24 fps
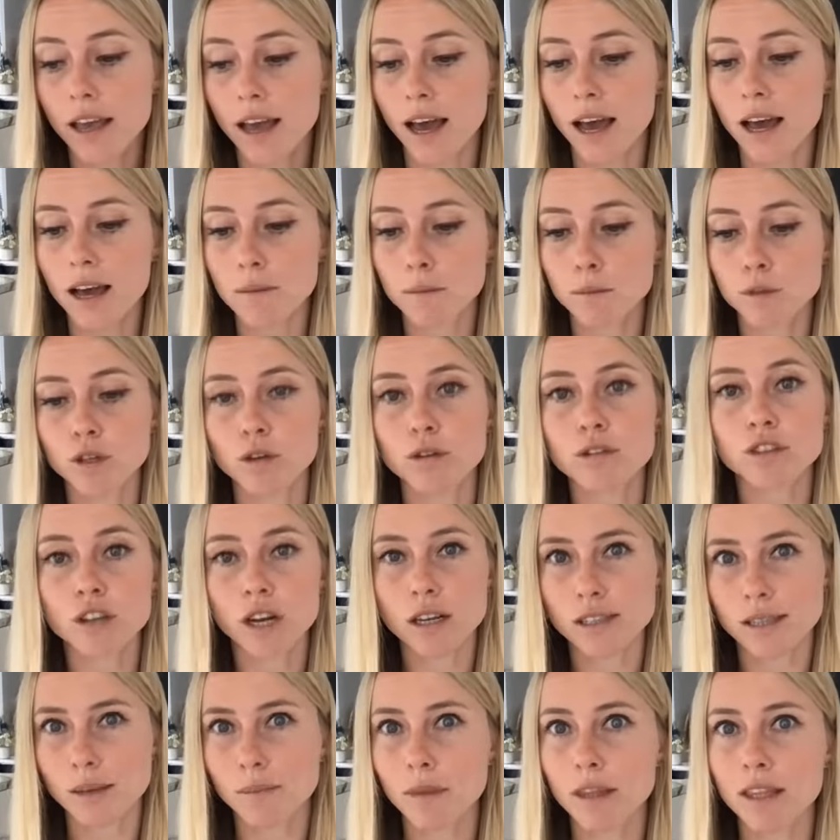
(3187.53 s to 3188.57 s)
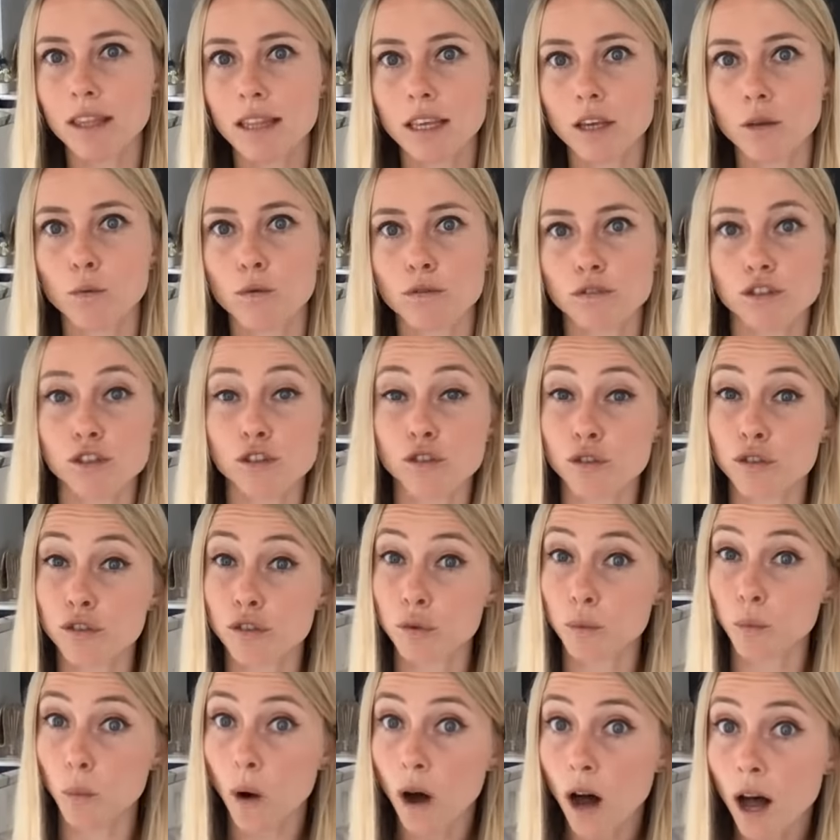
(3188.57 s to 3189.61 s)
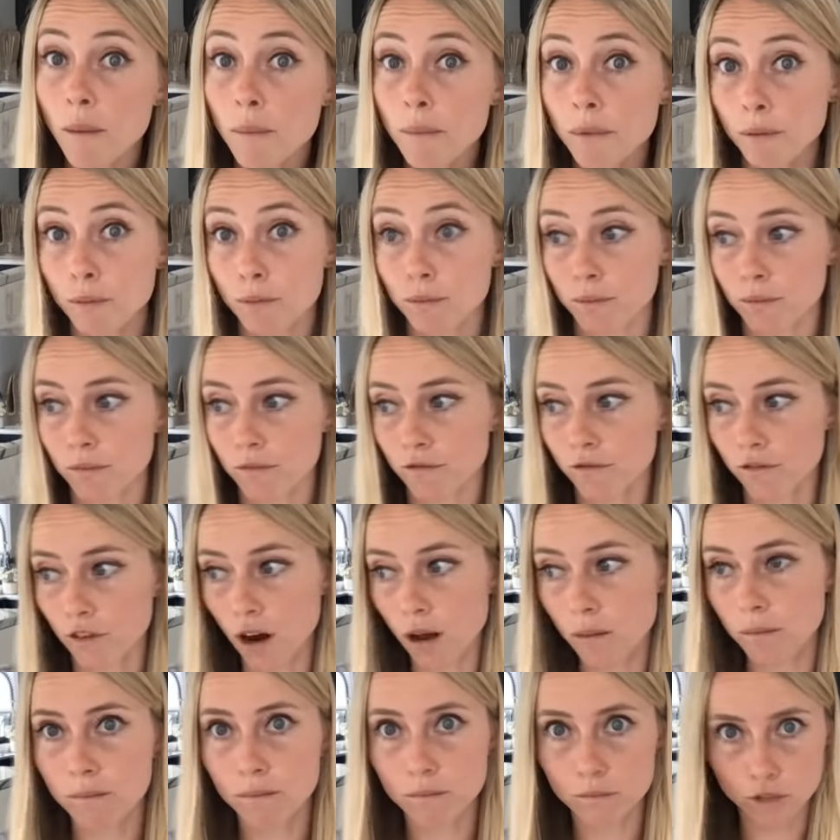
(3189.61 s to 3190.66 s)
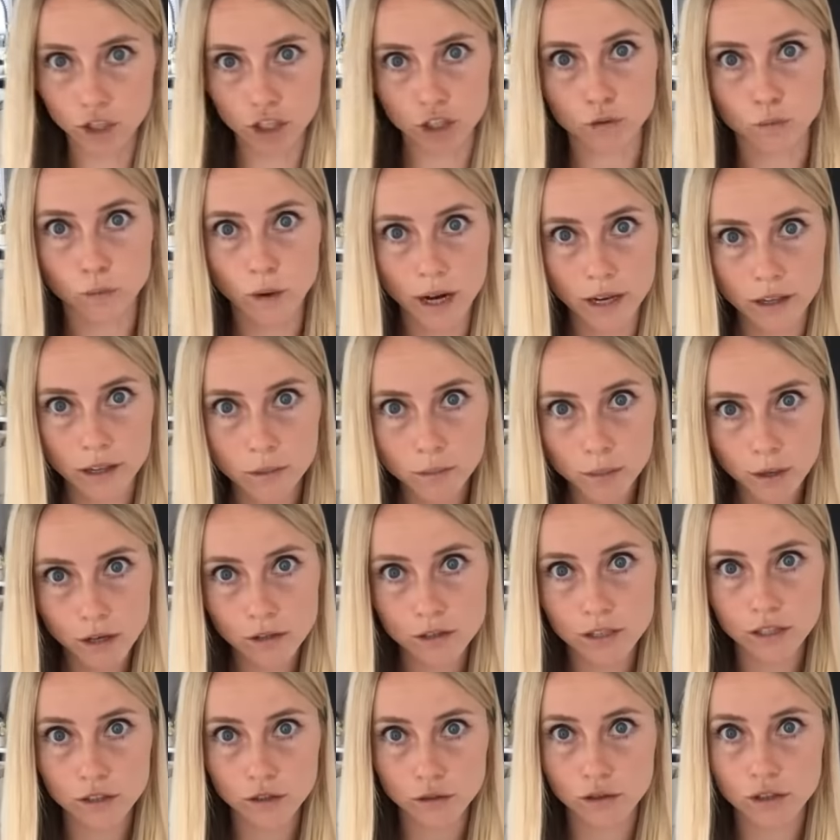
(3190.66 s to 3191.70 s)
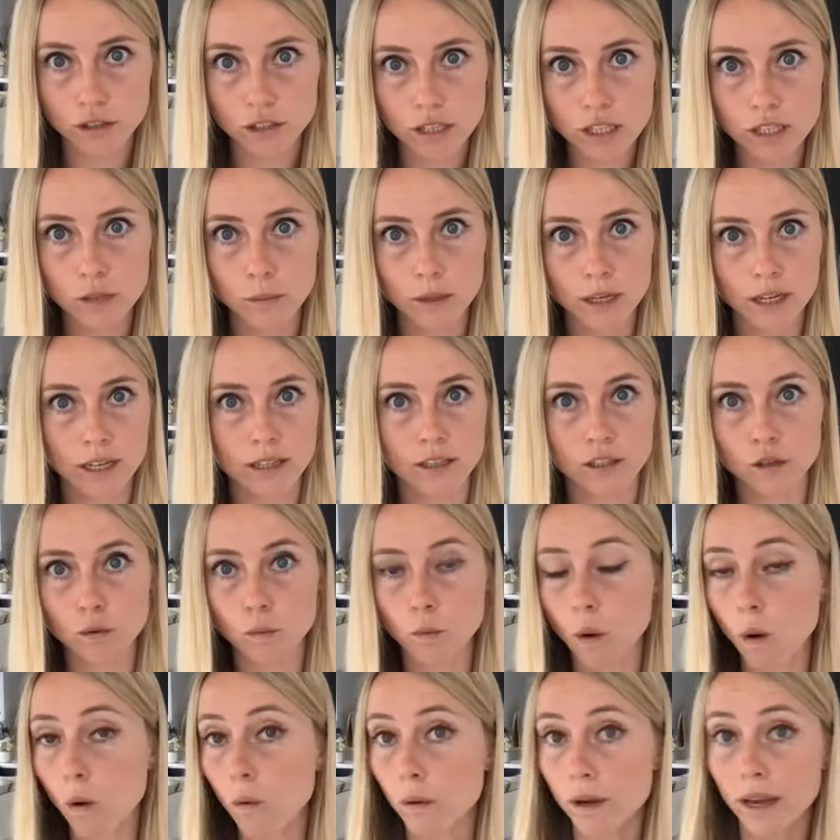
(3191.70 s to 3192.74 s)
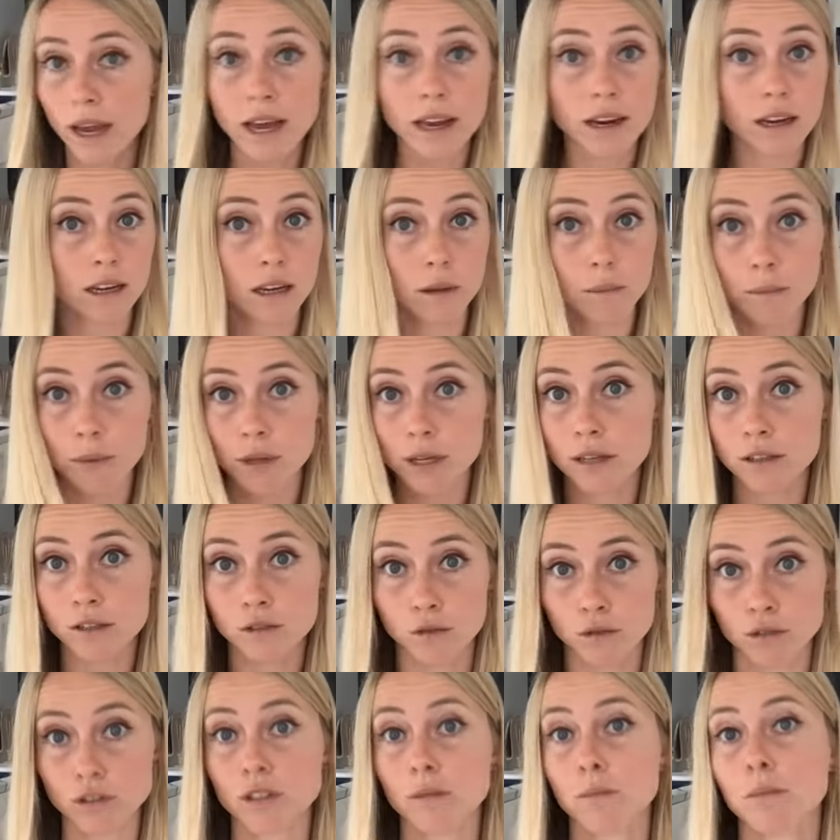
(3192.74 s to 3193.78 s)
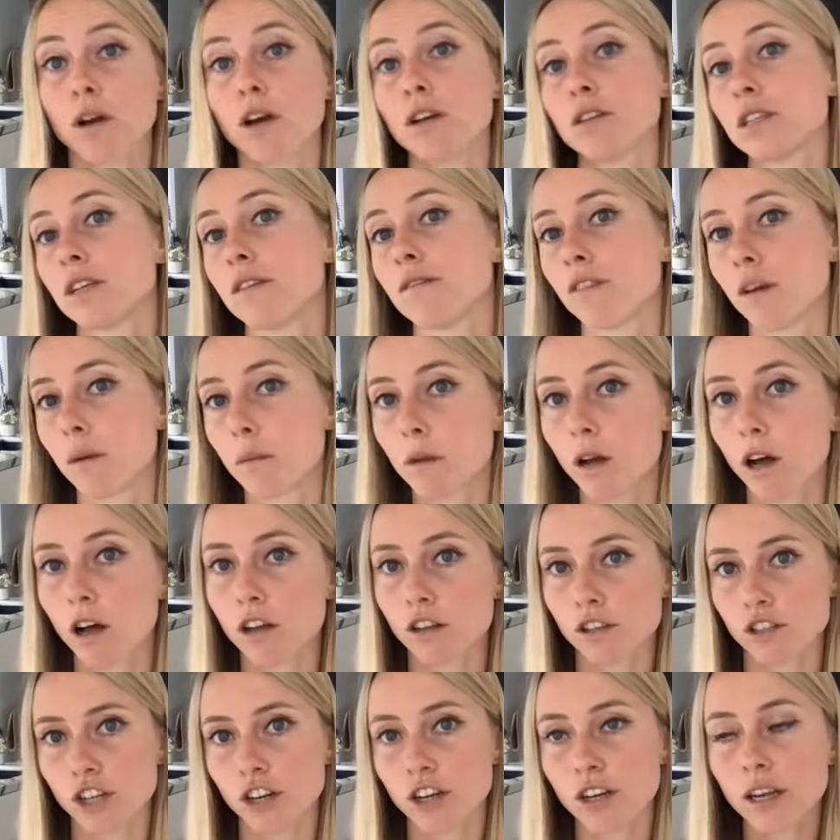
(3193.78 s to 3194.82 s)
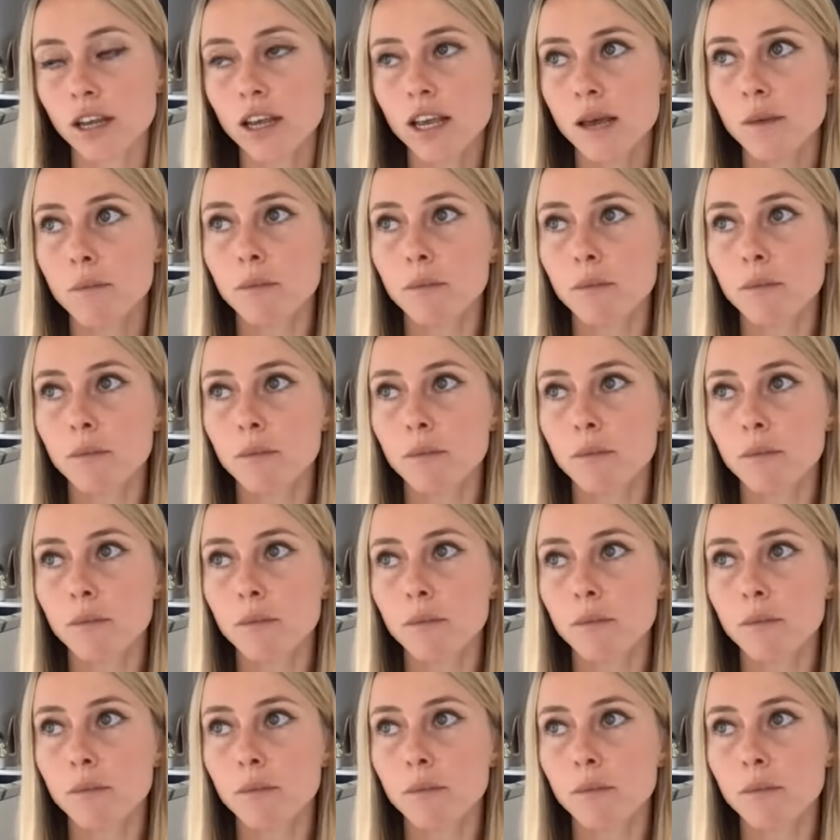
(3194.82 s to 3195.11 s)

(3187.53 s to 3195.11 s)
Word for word: Um, so, it's not something that you want to swap from just regular protein sources because you won't get a complete source of protein from collagen,